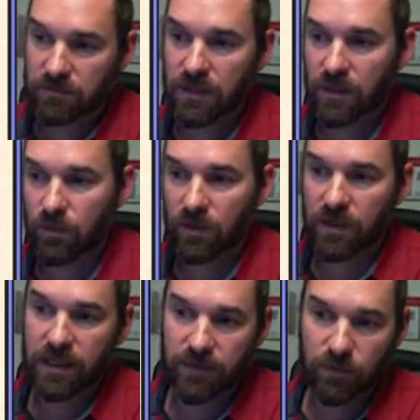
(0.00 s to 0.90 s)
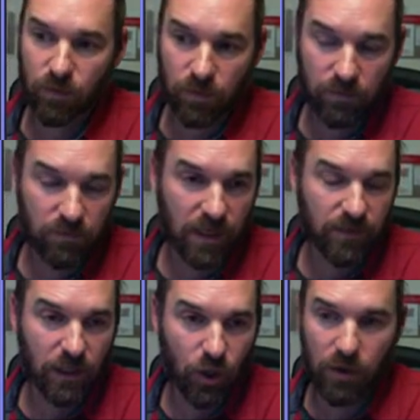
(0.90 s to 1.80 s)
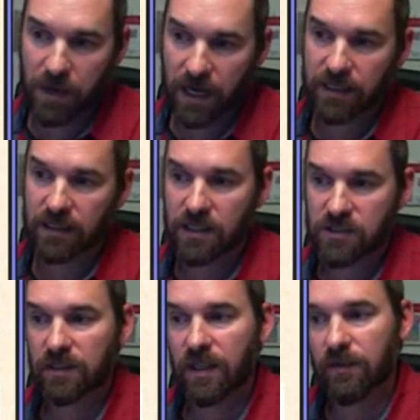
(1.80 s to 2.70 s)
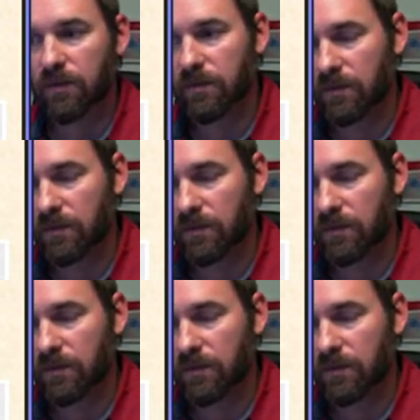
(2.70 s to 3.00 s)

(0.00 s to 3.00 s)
you know, were in even even lower body condition. They